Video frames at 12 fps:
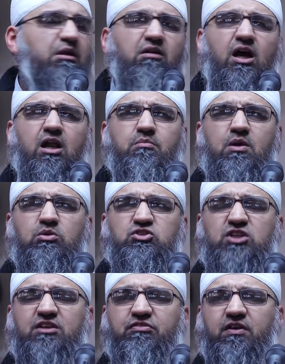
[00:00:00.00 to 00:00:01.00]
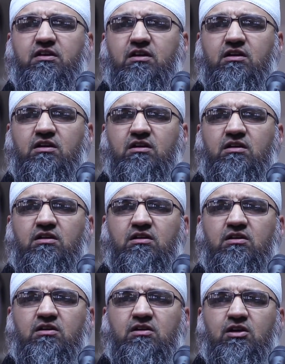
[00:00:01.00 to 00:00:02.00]
bil qalami was sayfi.
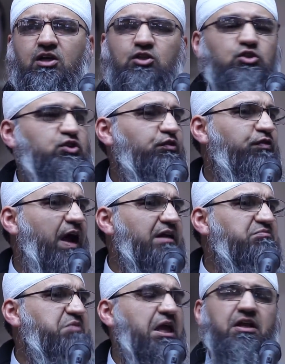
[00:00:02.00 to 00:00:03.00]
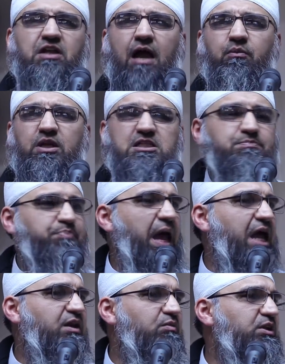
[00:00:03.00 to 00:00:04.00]
Used to fight day and night with his
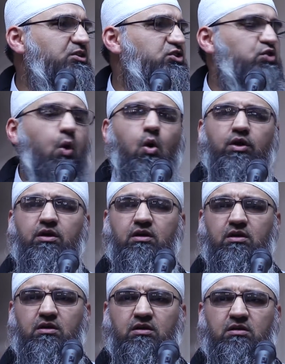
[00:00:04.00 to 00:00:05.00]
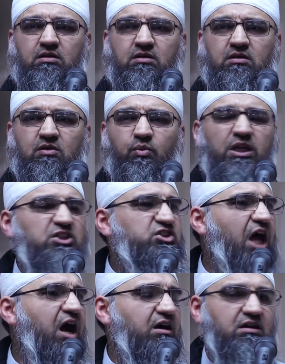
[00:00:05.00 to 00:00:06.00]
pen, with his sword, with his
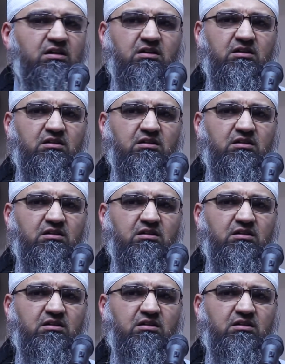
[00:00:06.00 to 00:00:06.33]
tongue.